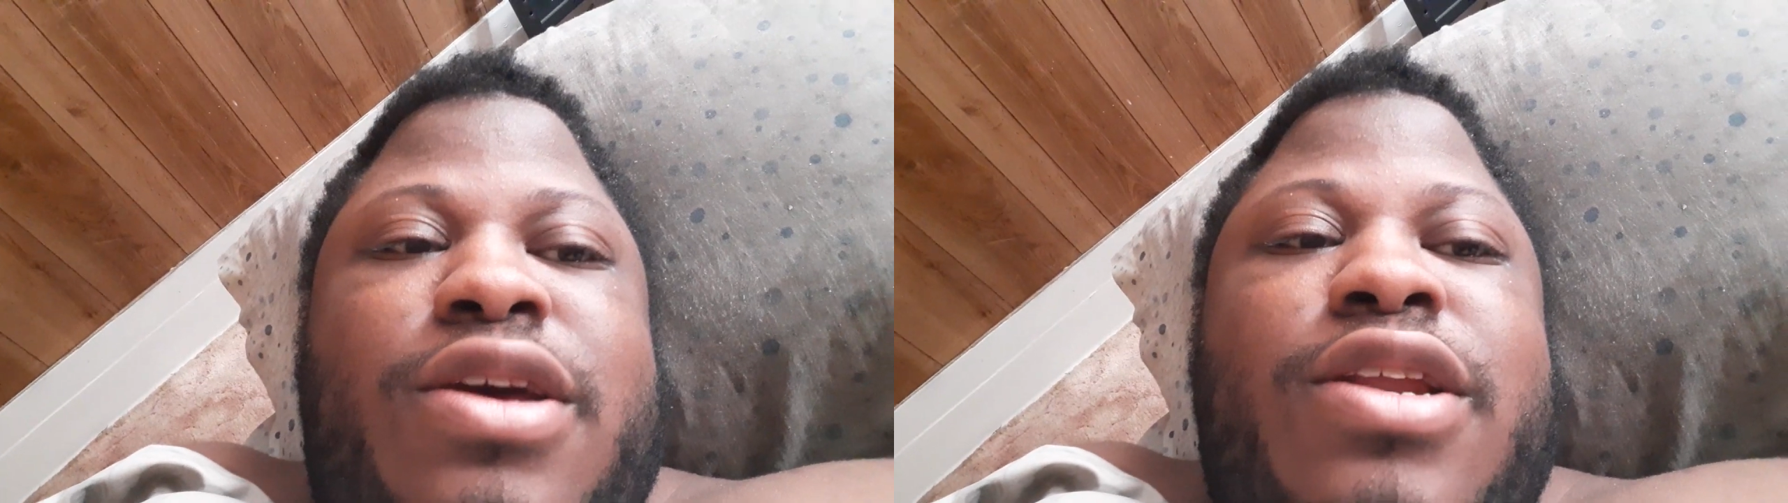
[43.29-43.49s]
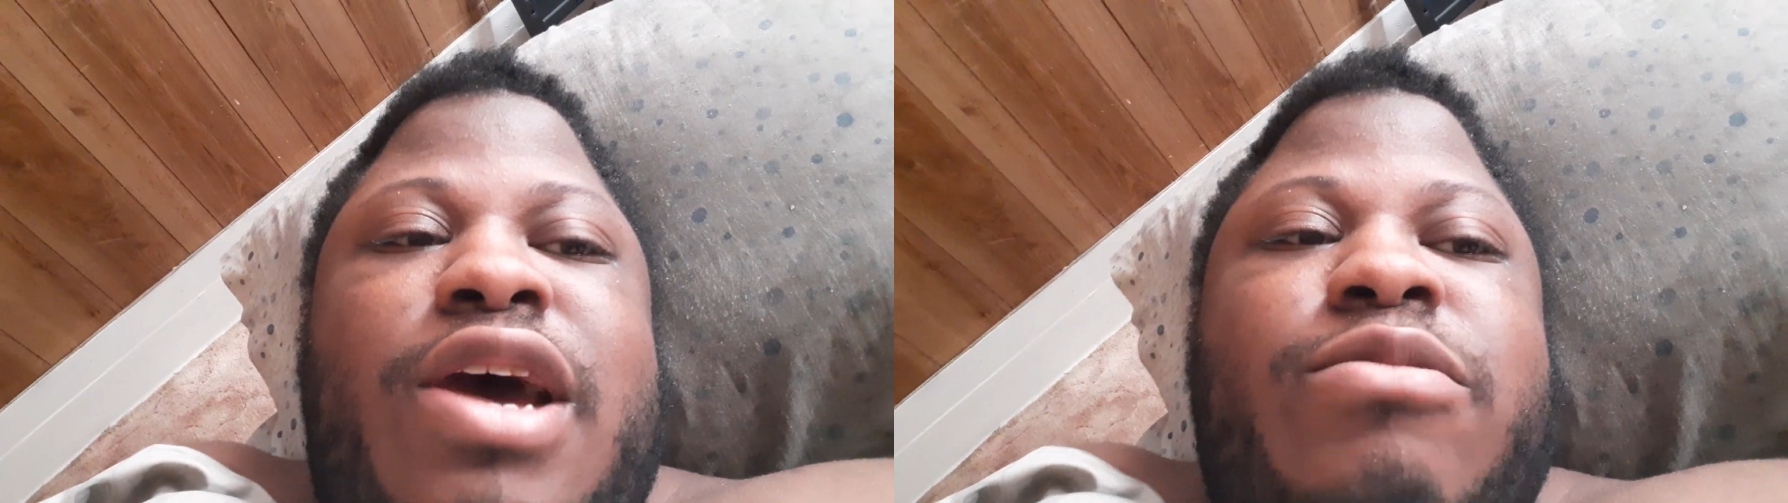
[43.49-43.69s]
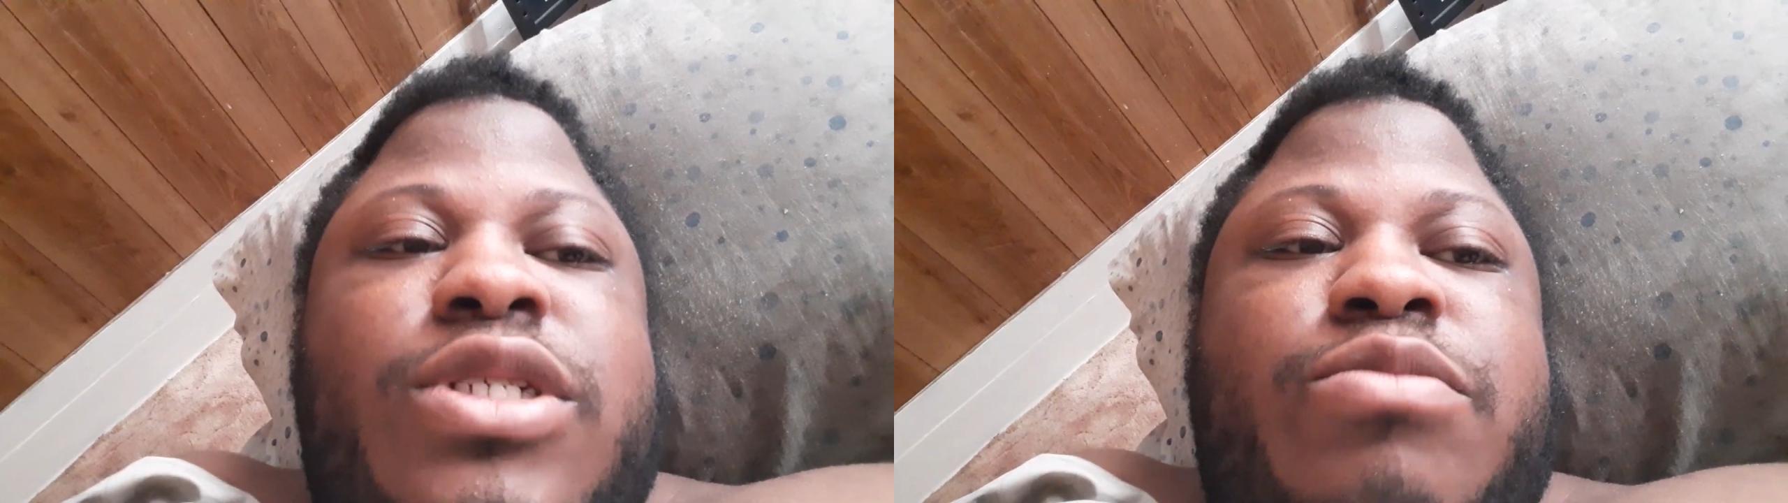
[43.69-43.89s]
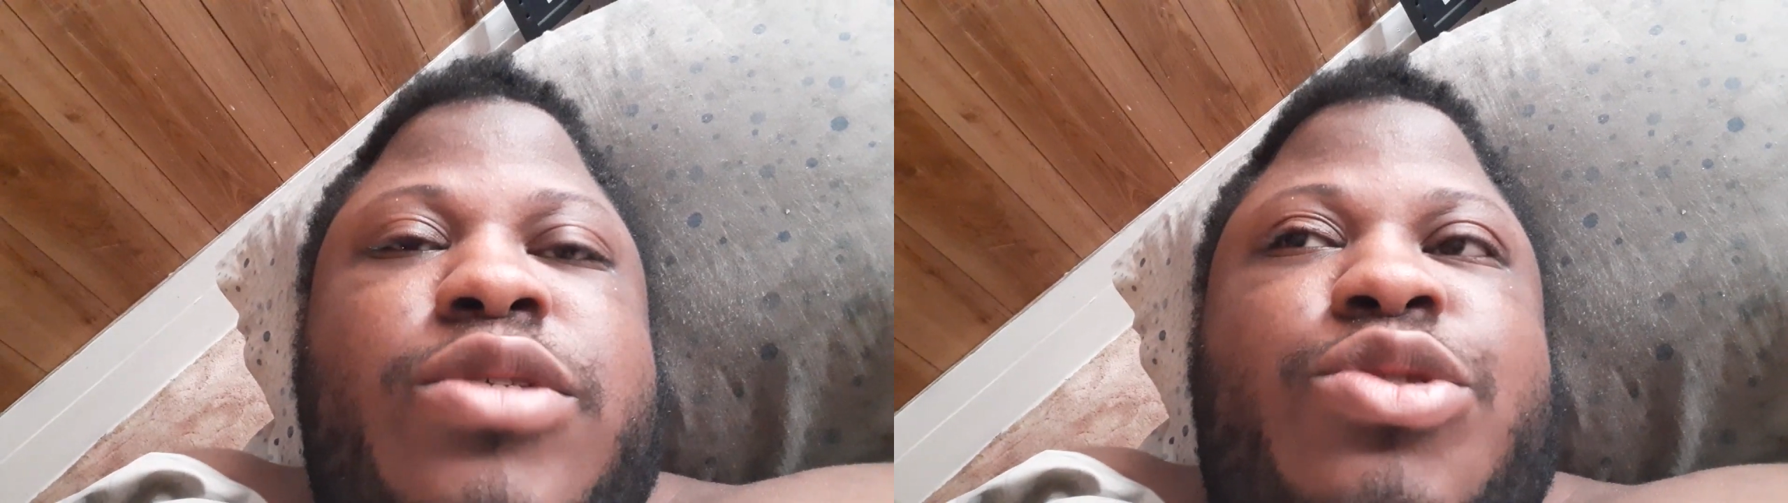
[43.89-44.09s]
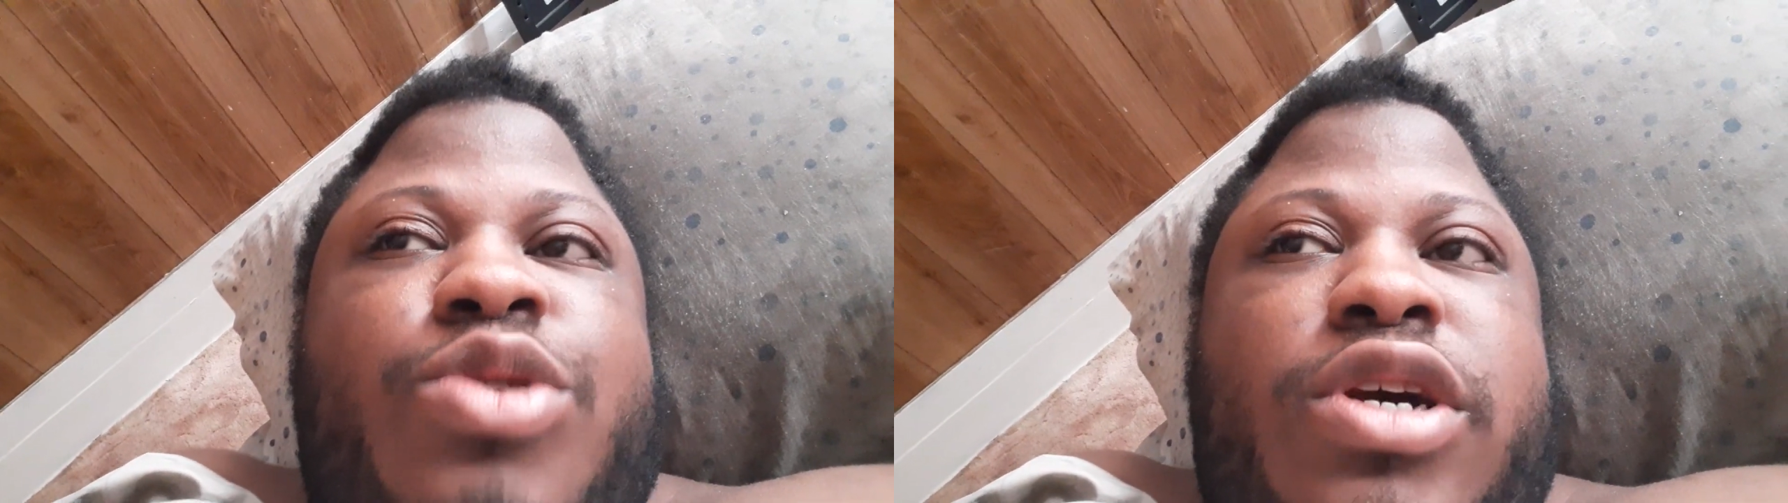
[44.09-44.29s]
and that was a
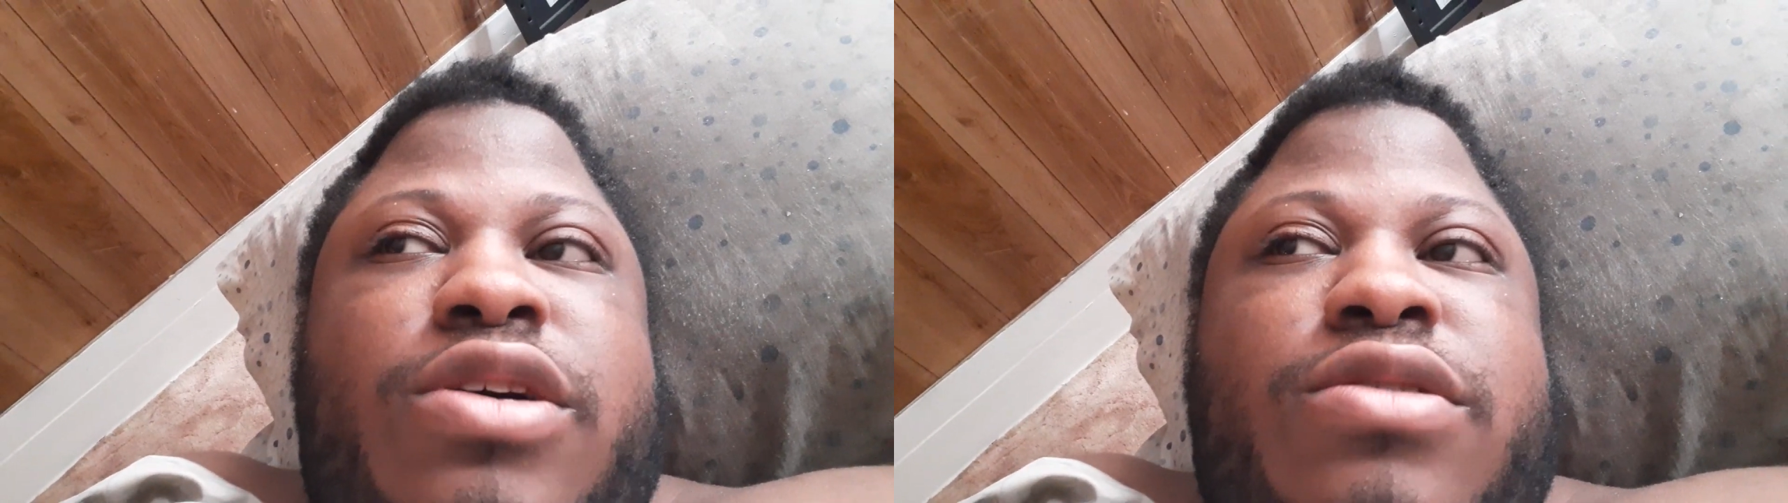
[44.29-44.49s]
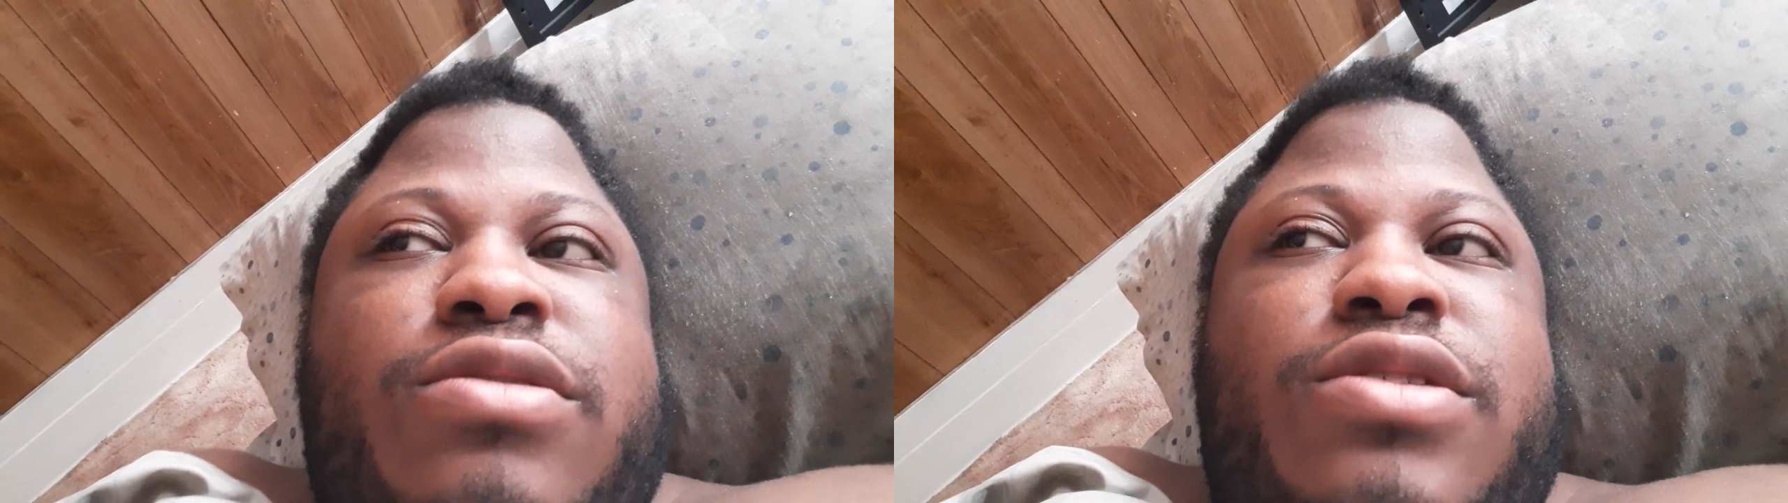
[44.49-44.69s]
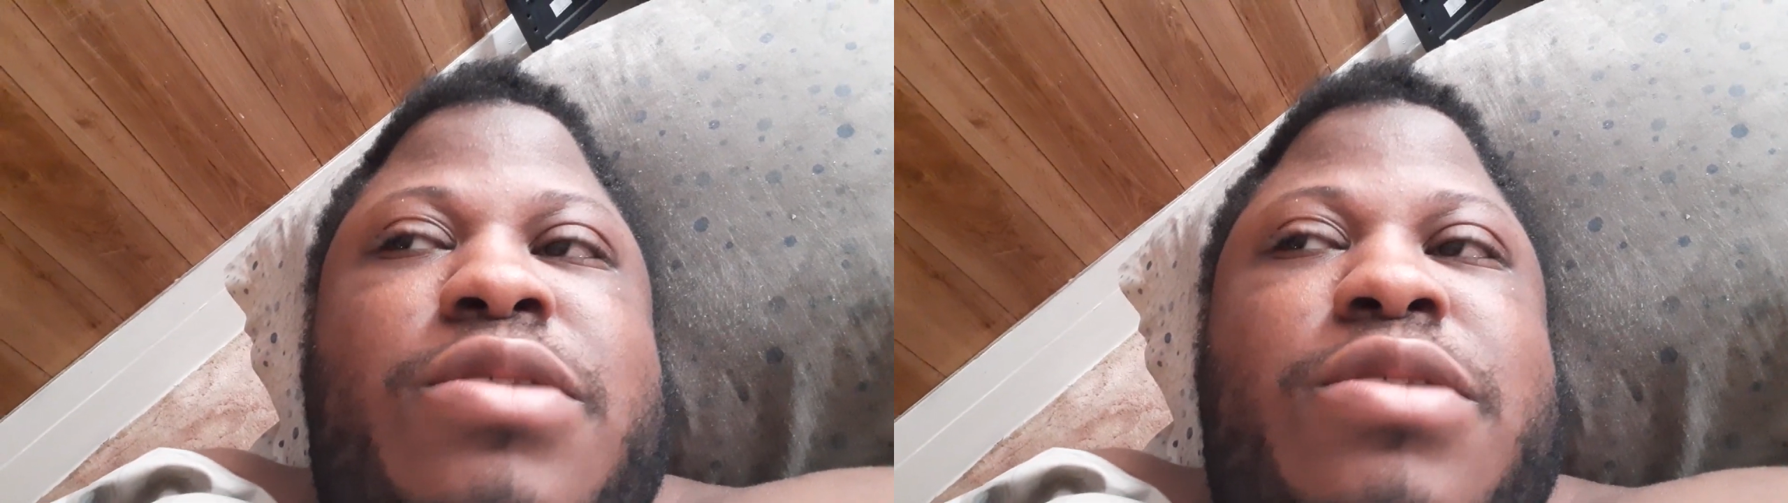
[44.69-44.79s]
betrayal